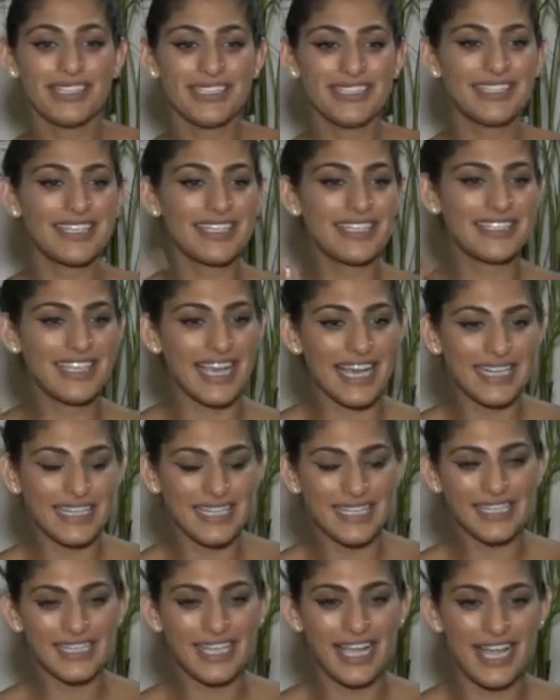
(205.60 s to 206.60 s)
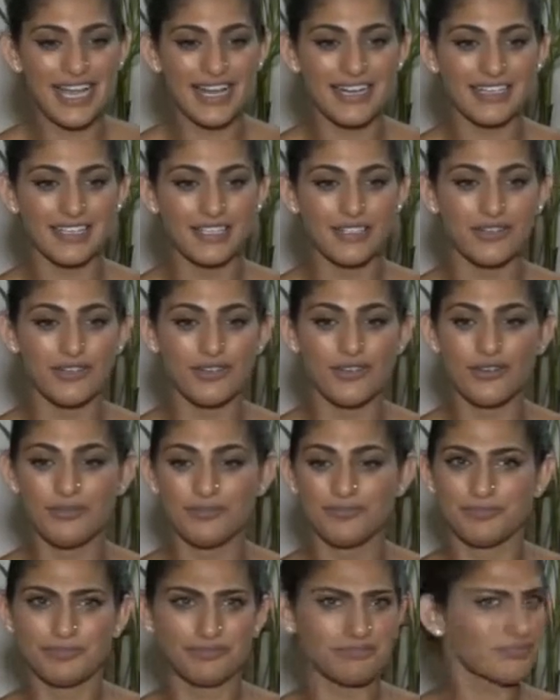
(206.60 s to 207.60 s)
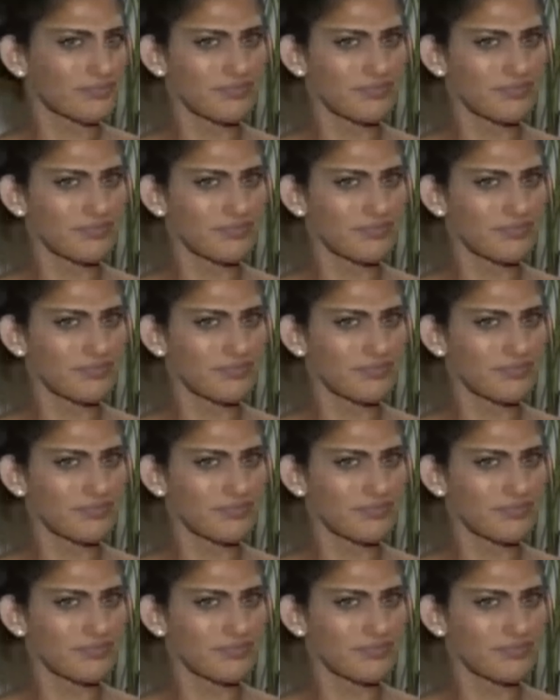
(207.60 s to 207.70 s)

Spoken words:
it's exciting that, you know,